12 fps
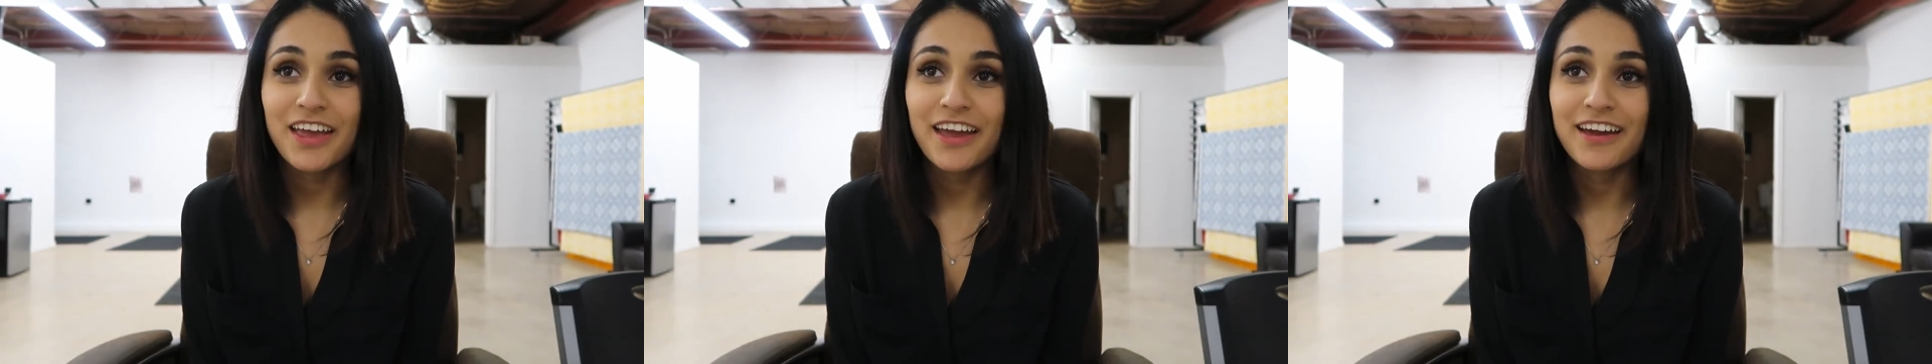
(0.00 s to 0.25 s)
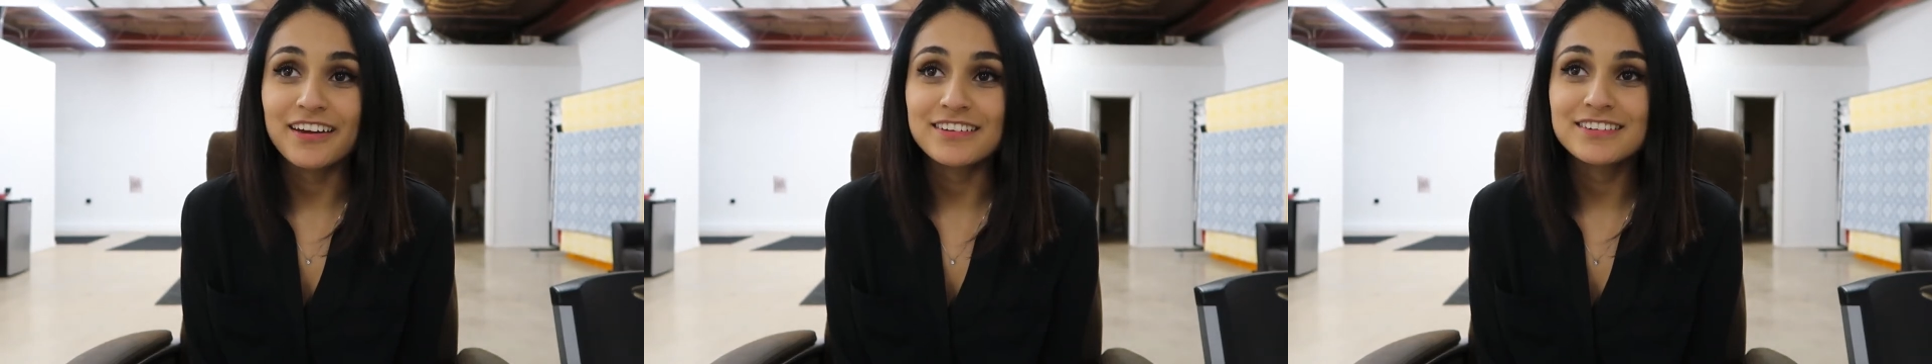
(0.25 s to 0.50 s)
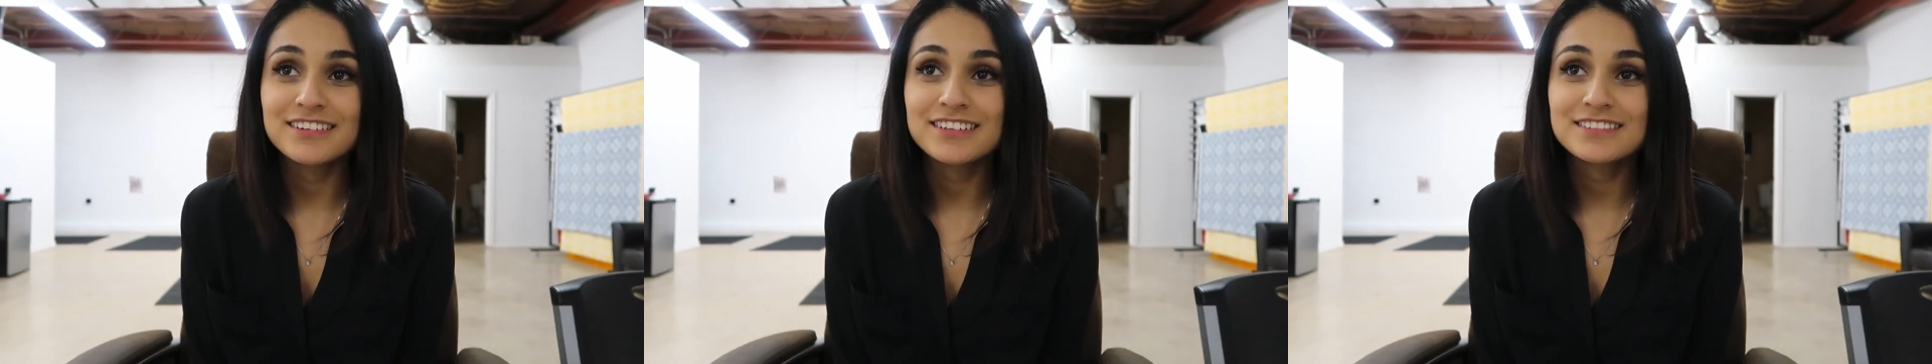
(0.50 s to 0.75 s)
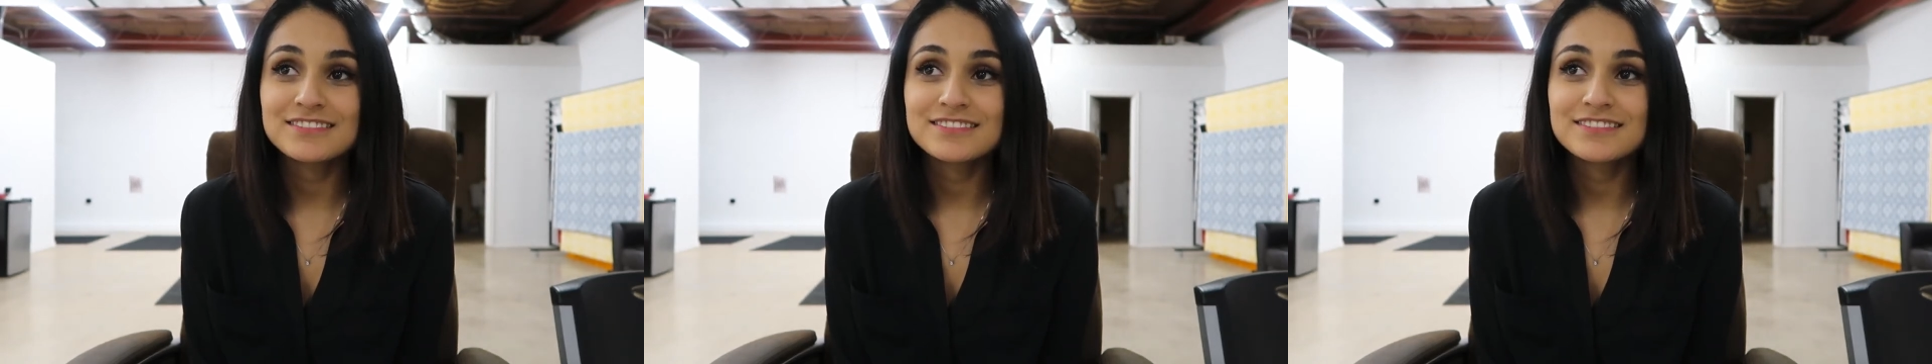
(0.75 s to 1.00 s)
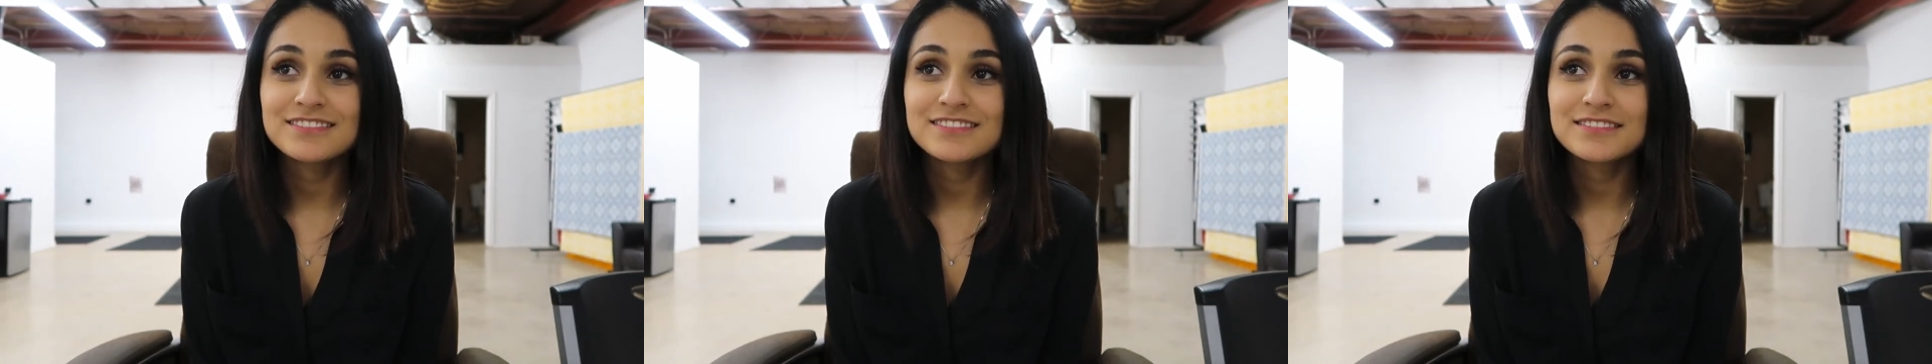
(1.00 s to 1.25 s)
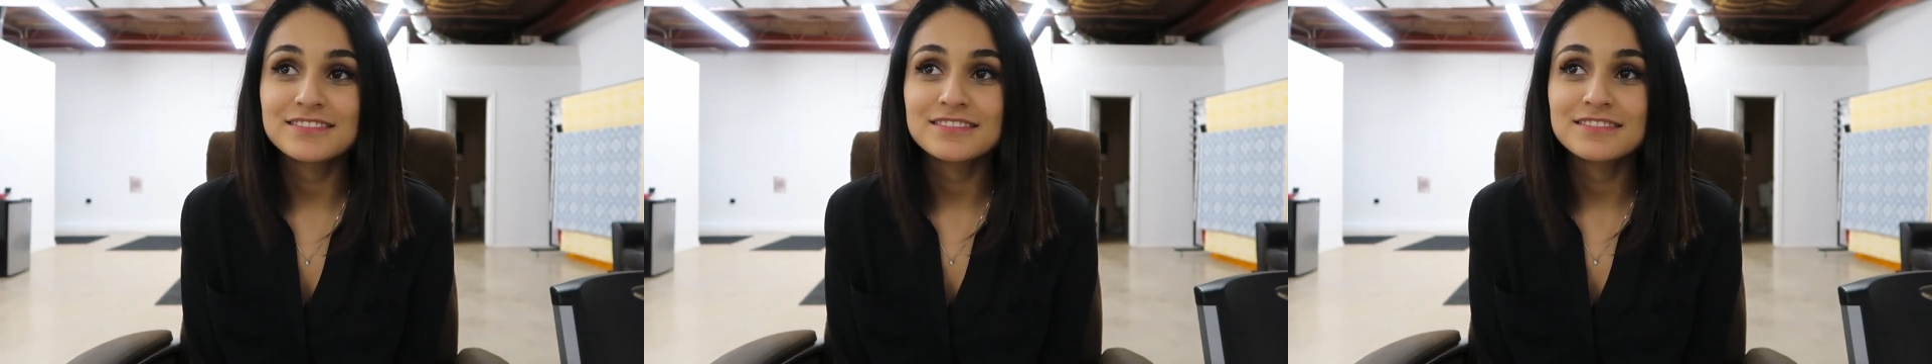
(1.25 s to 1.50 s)
and
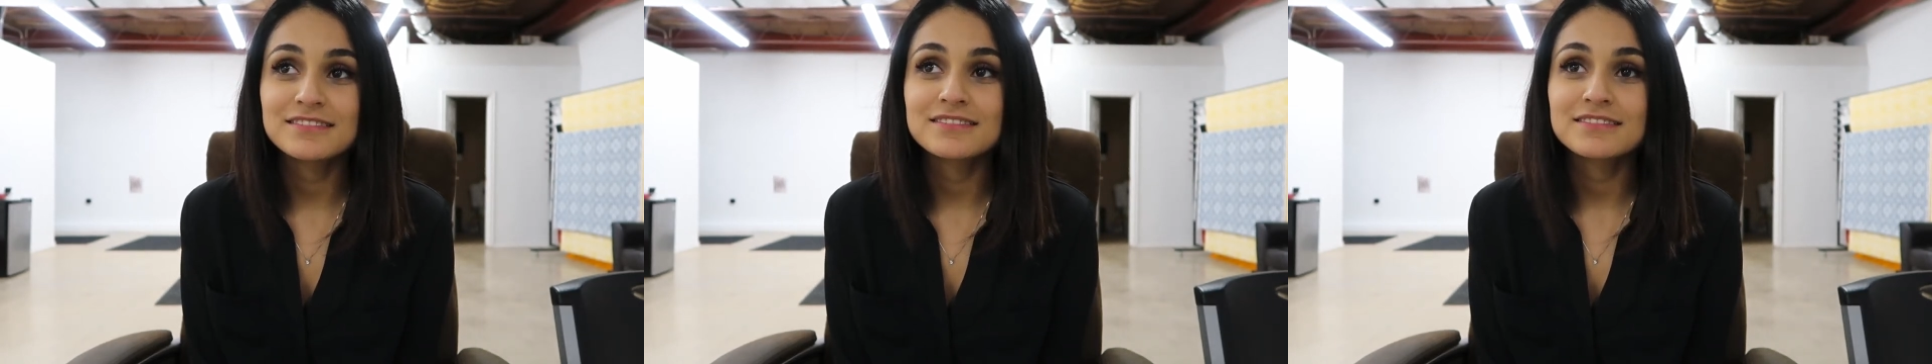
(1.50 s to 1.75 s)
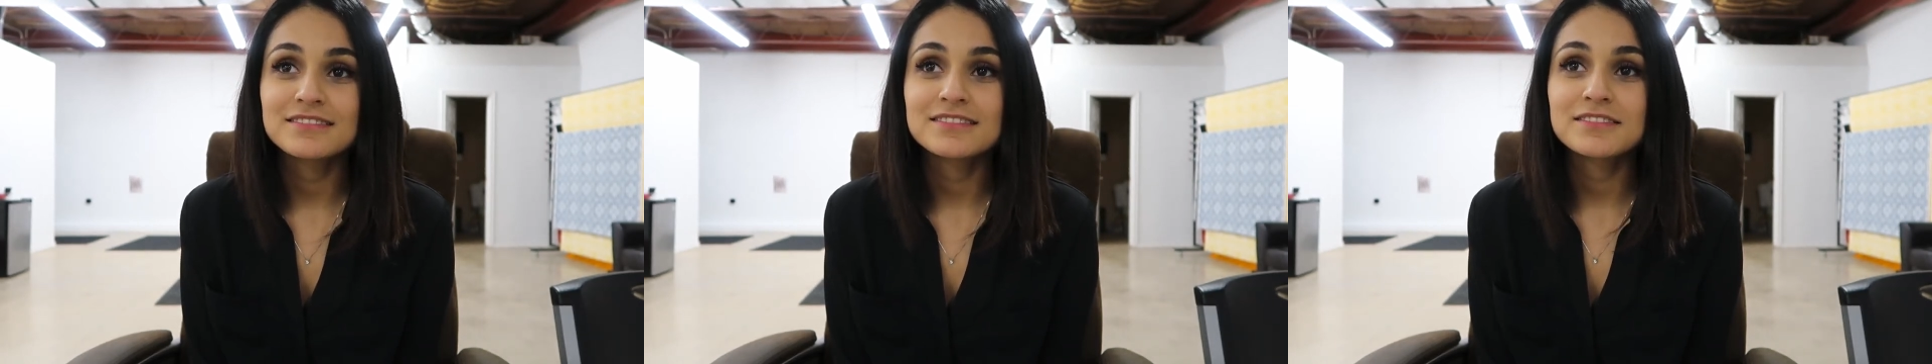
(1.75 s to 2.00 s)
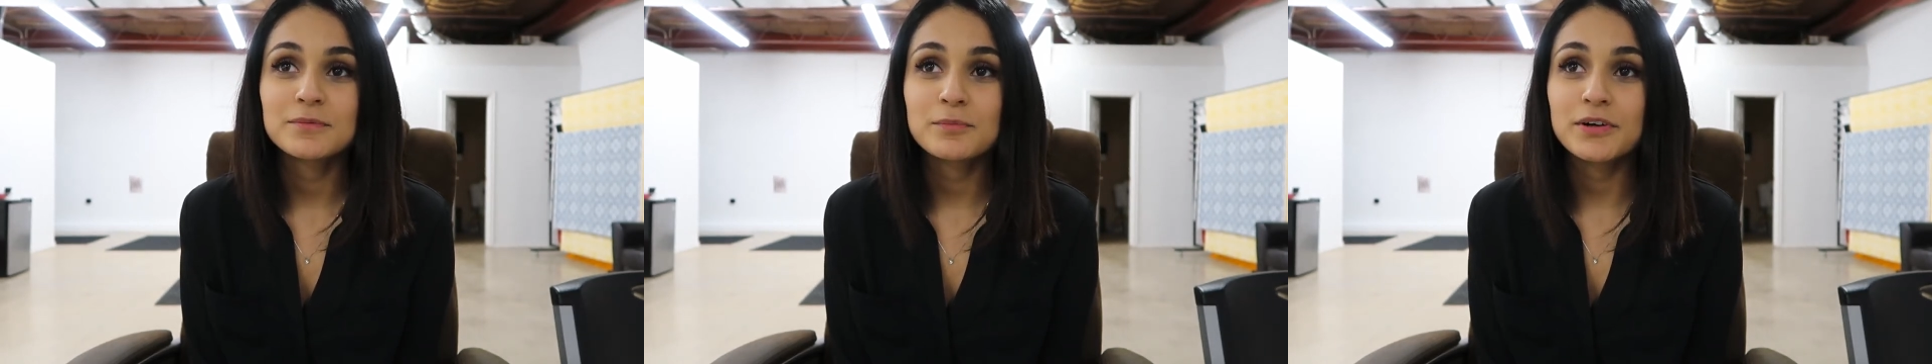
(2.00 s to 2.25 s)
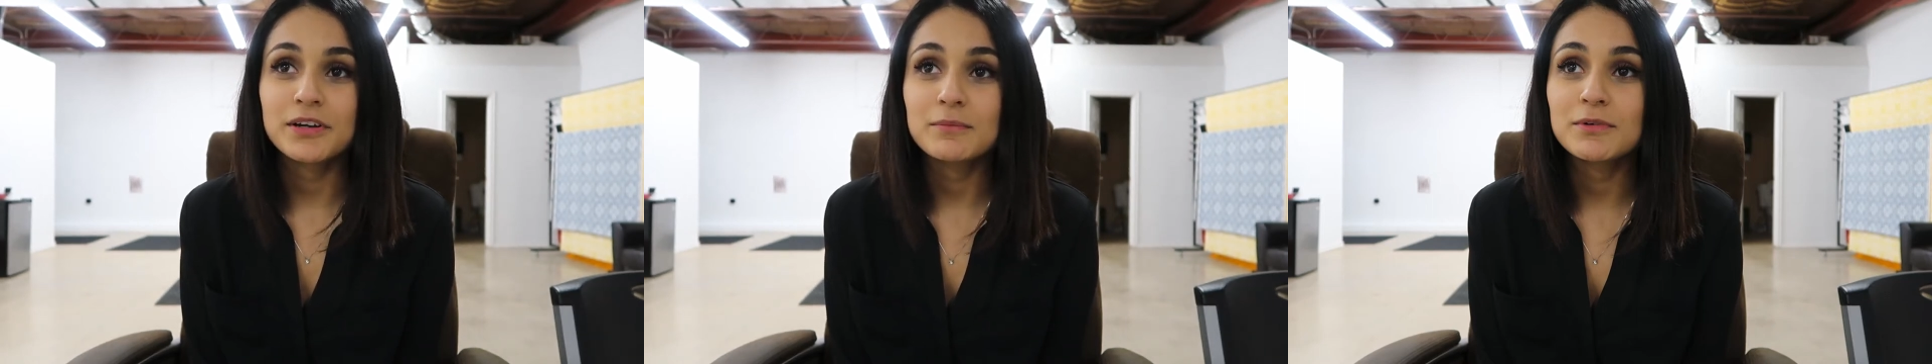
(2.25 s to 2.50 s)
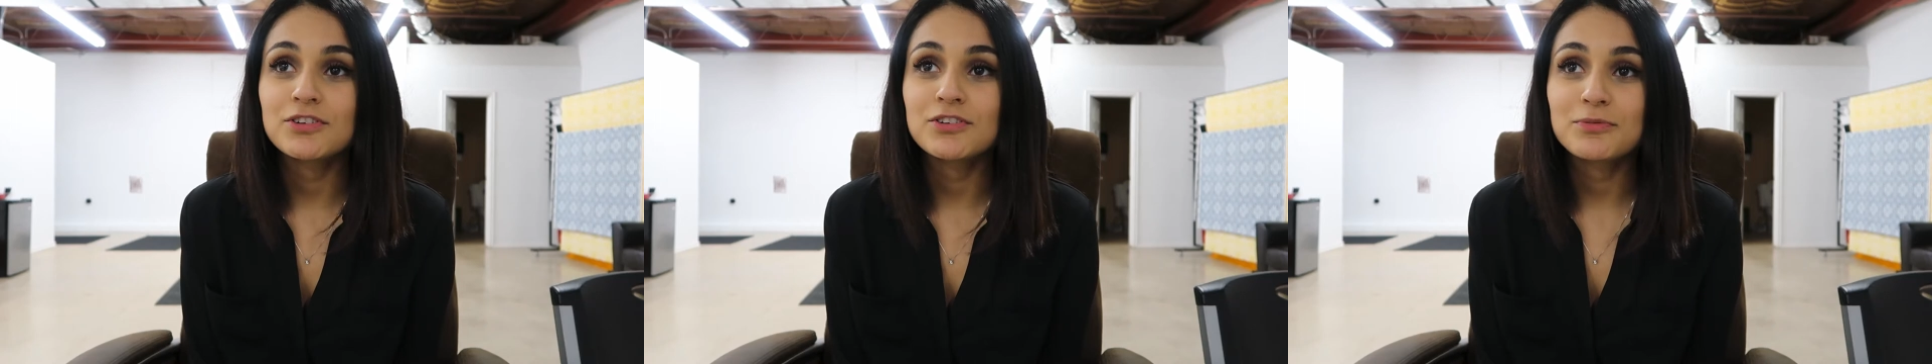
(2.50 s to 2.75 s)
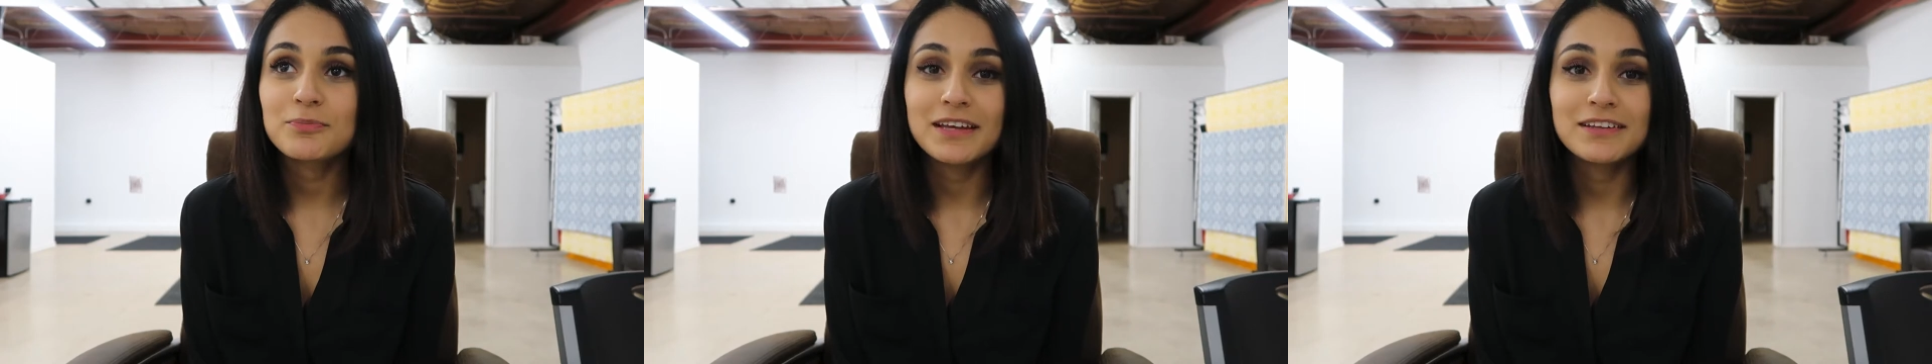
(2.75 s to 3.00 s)
pretty much
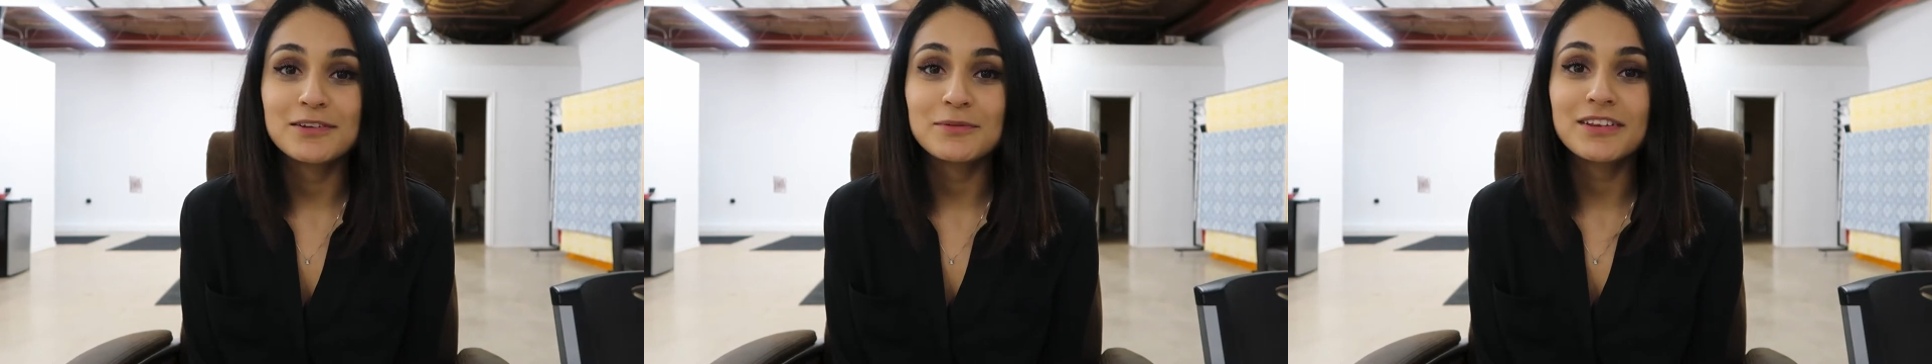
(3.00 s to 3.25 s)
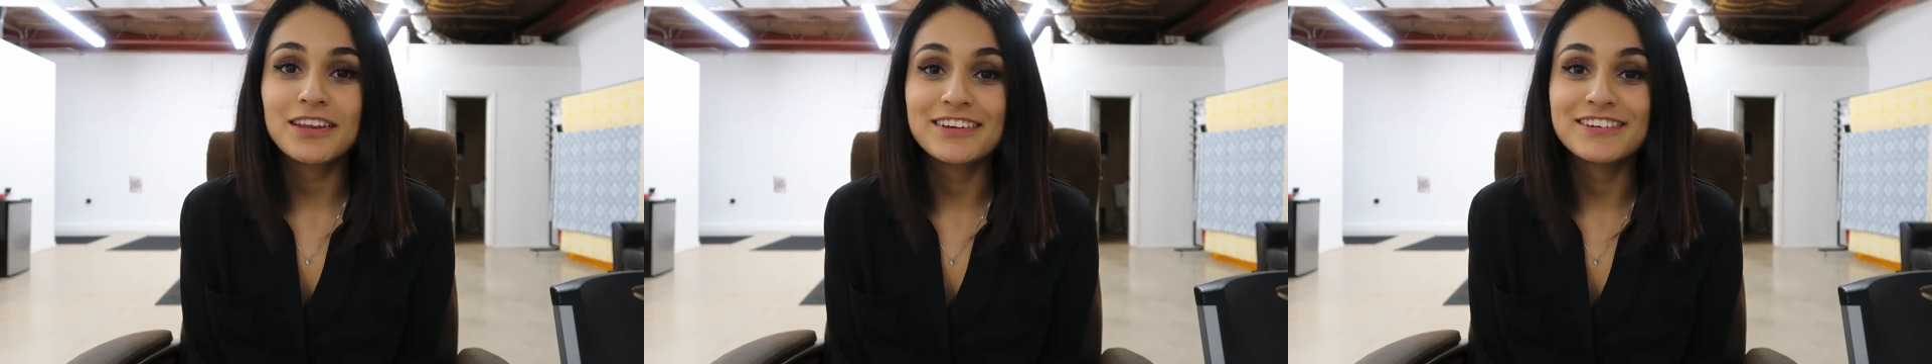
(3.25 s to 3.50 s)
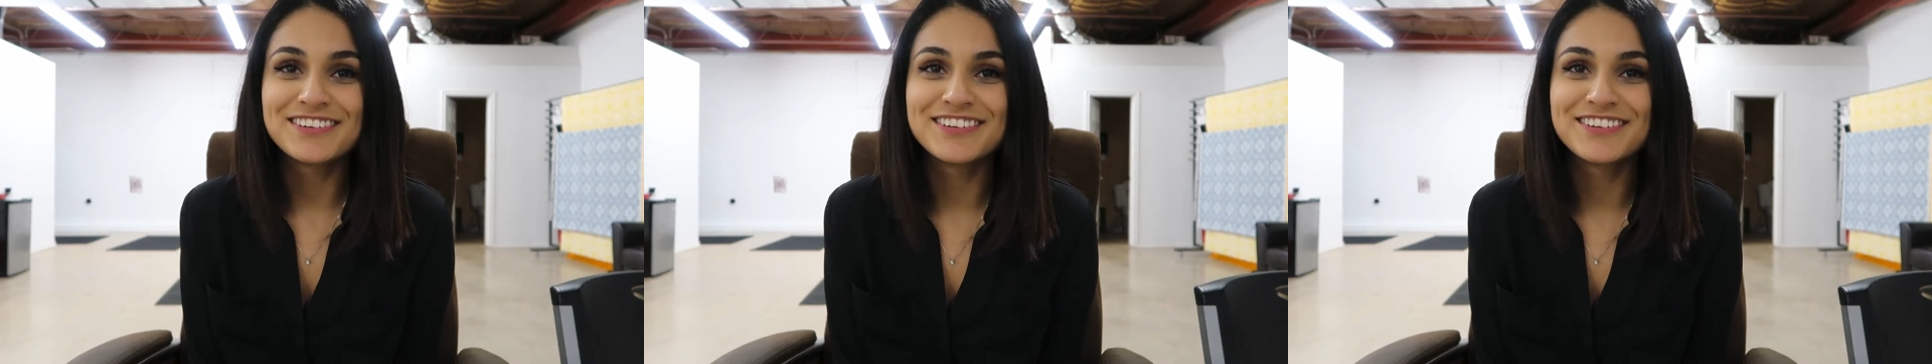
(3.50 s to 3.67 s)
painting with light.